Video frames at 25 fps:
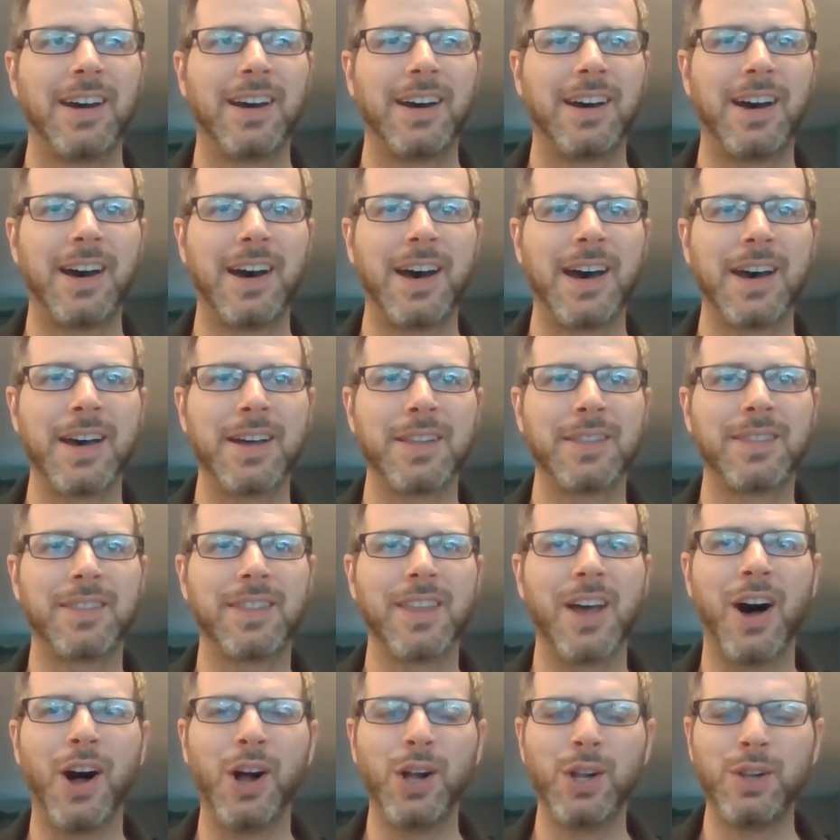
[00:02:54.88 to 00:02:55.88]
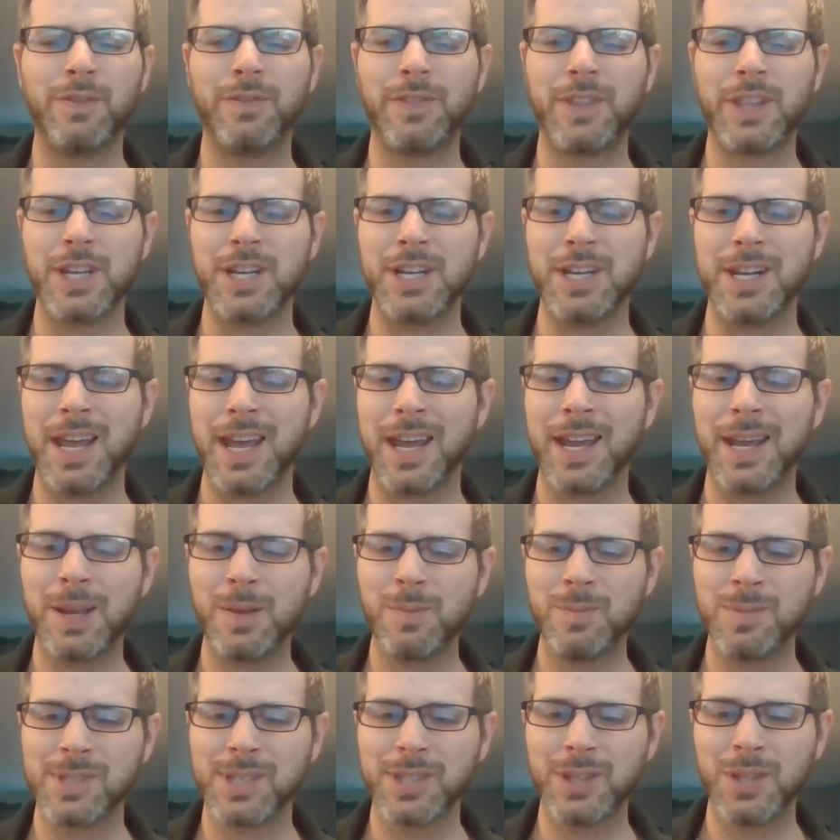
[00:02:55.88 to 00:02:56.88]
all of the
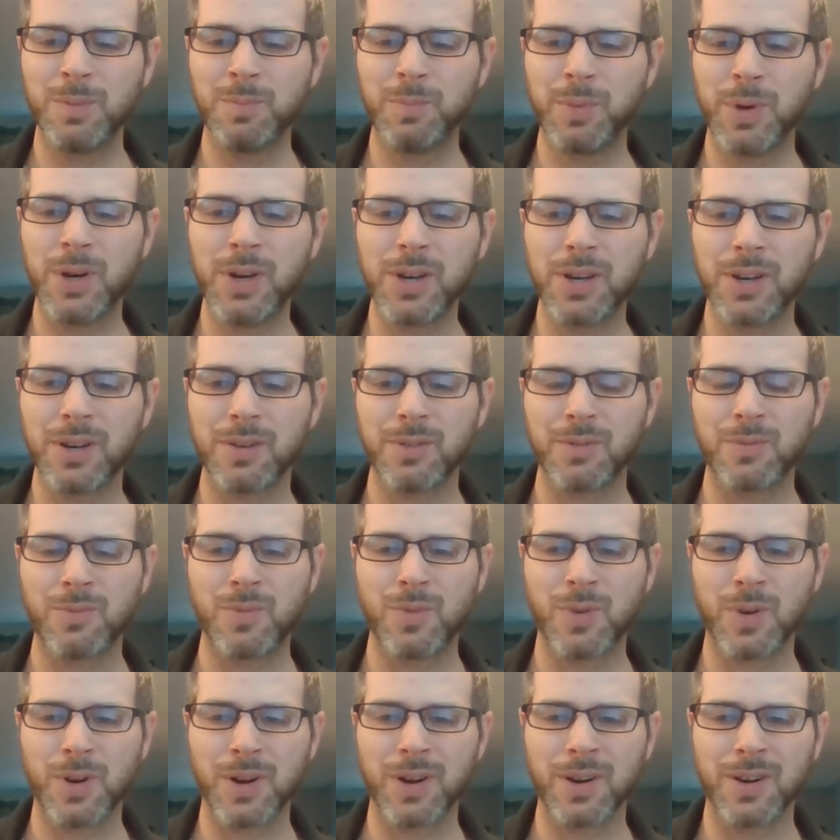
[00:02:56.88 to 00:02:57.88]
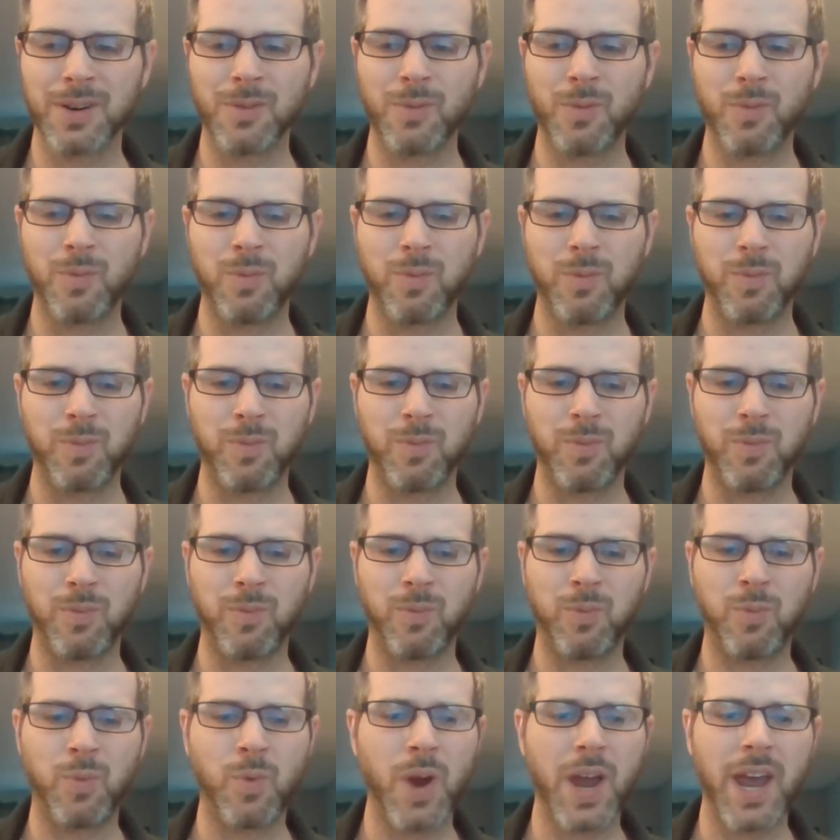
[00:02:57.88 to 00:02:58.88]
names in the book were
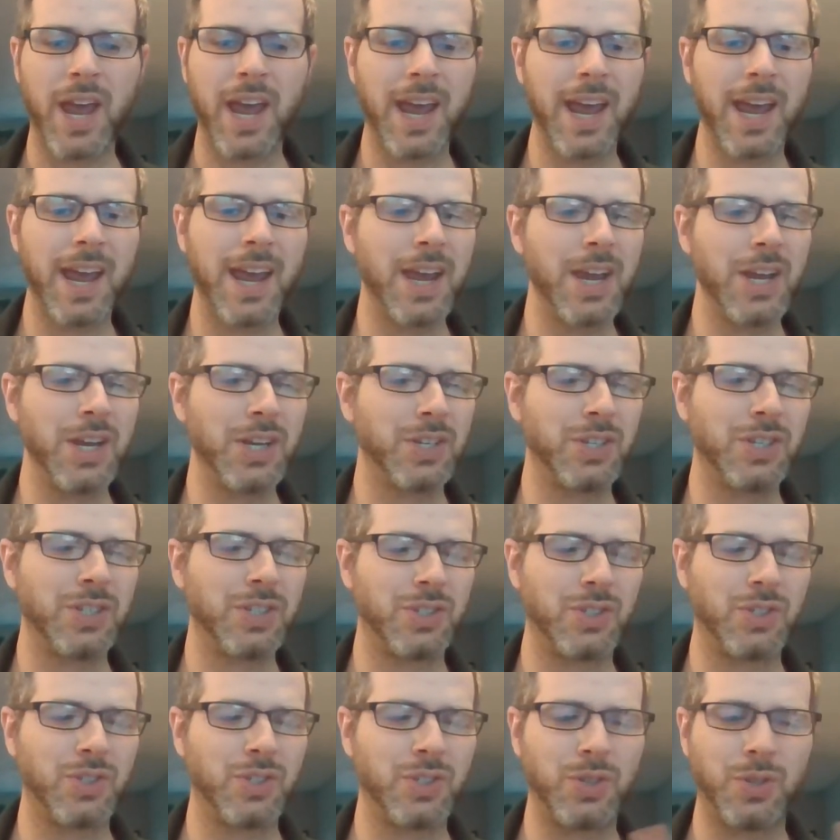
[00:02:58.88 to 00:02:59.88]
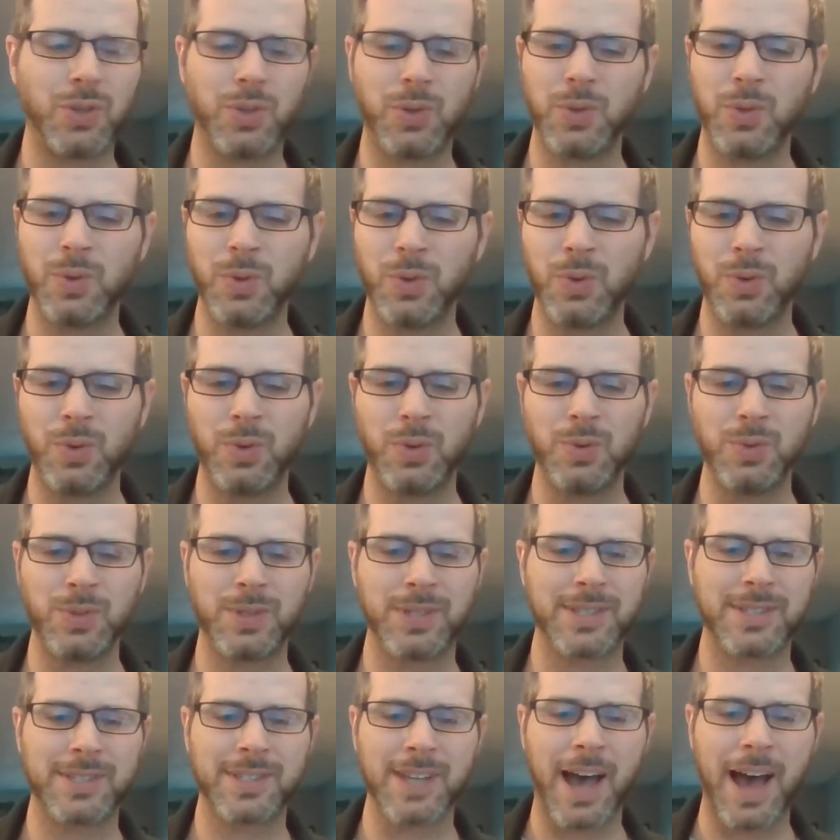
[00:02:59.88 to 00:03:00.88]
way too
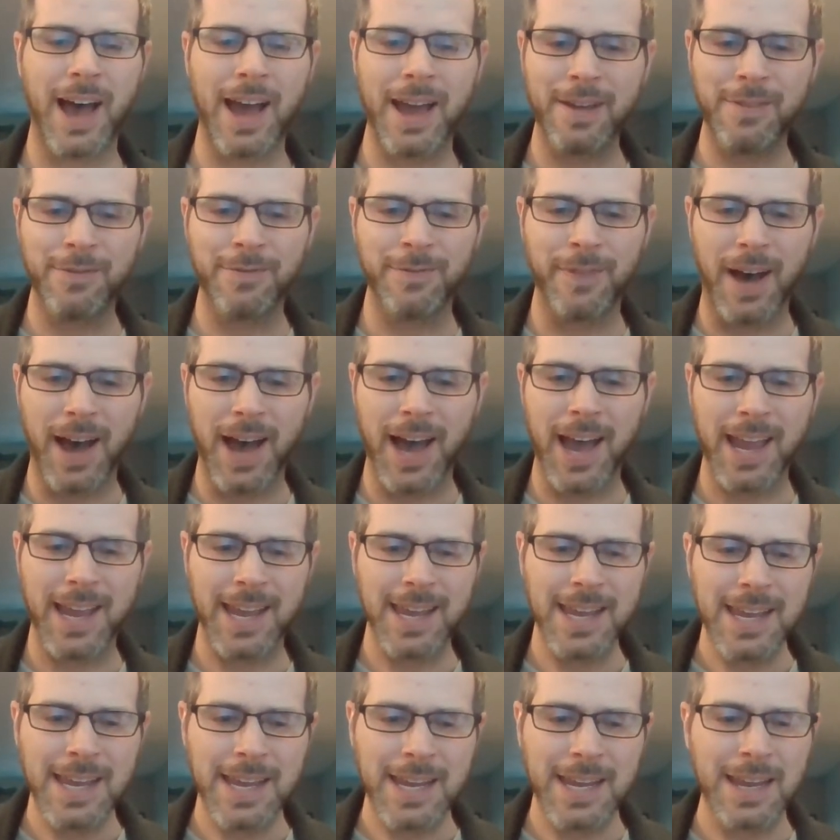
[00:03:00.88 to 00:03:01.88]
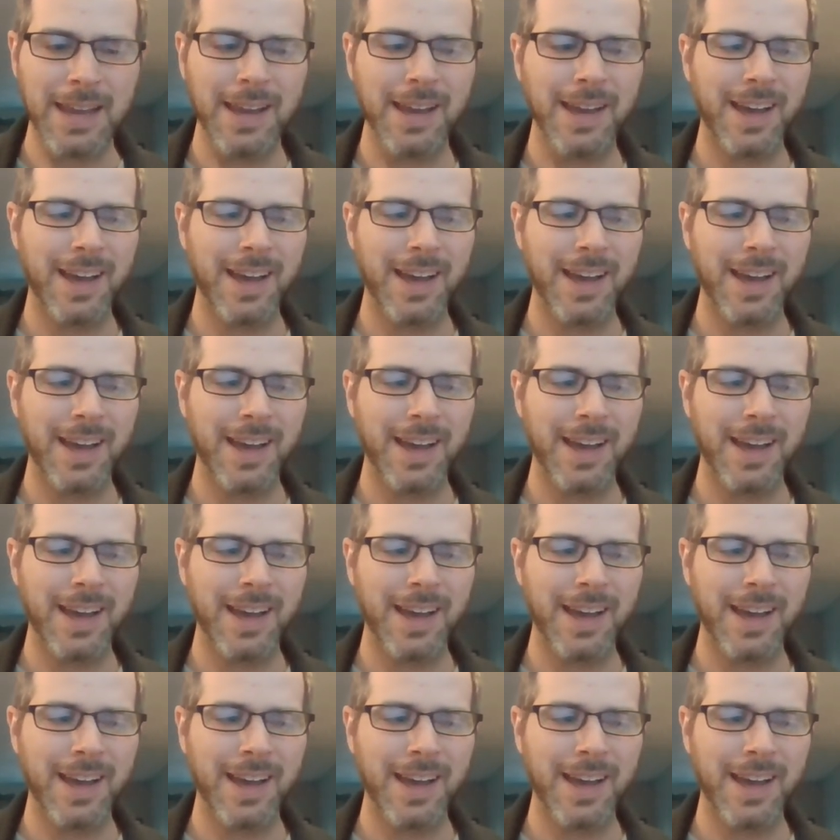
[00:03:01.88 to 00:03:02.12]
sci-fi-y.